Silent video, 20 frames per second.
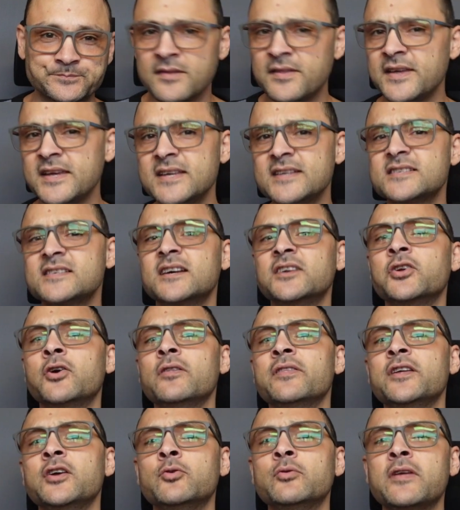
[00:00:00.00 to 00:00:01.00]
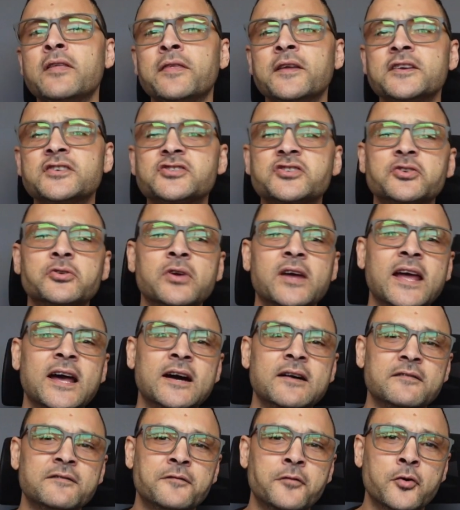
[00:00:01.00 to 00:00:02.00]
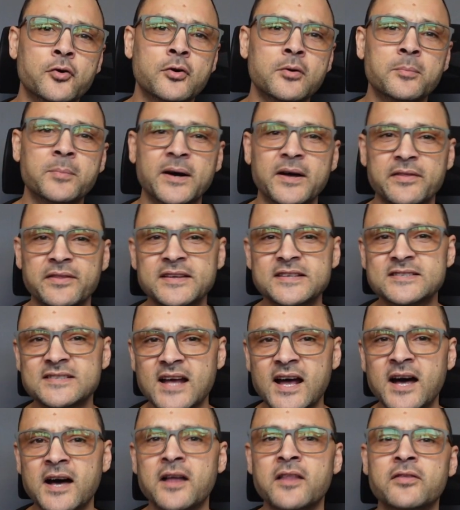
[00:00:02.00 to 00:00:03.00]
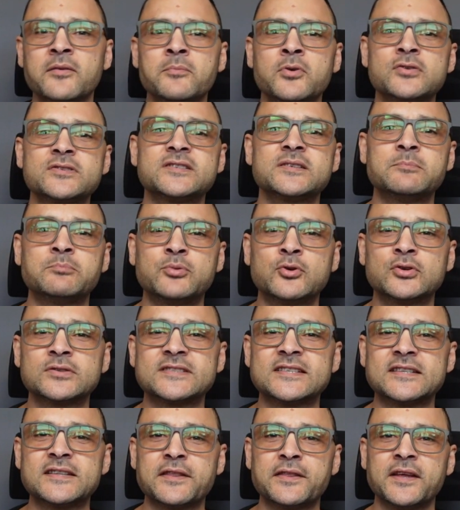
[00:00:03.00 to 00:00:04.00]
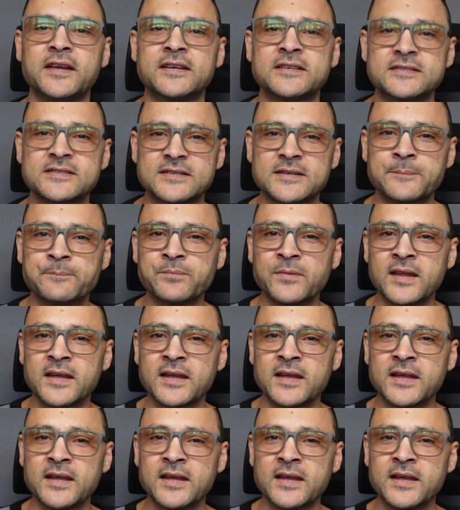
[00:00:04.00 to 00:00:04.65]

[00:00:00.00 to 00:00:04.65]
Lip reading: These are not the only things to look out for, but these are the most important things.